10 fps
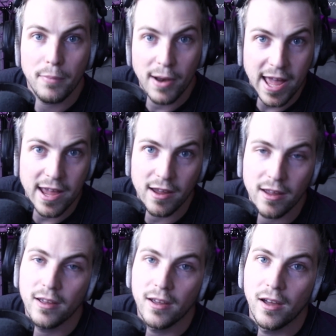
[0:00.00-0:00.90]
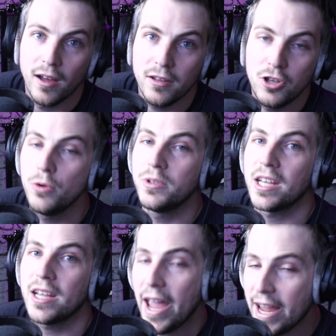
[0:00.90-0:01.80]
playing
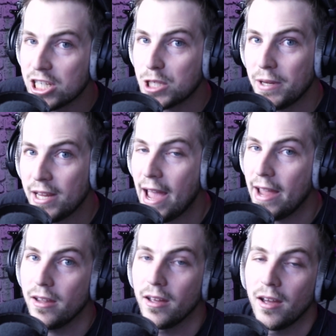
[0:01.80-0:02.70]
using HPA